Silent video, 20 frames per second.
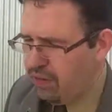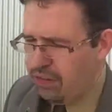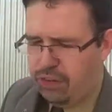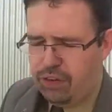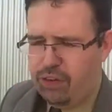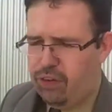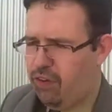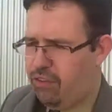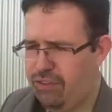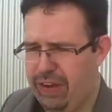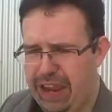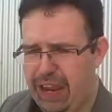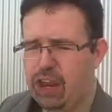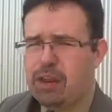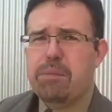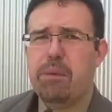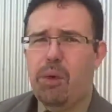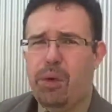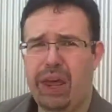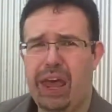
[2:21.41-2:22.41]
They're
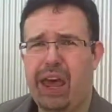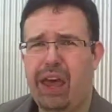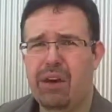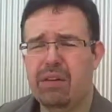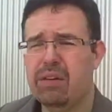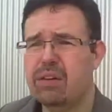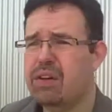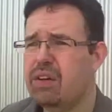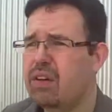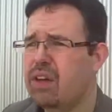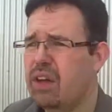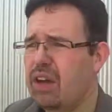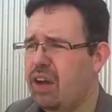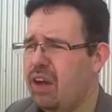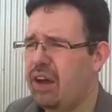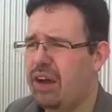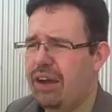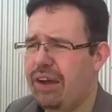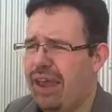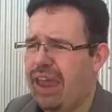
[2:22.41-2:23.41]
available now
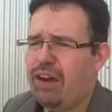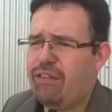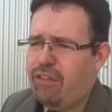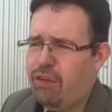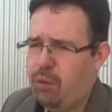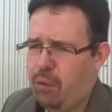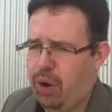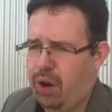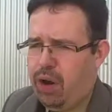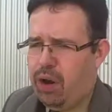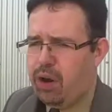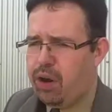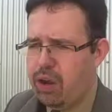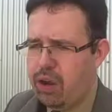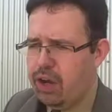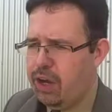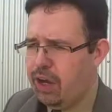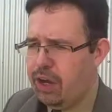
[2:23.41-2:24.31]
everywhere,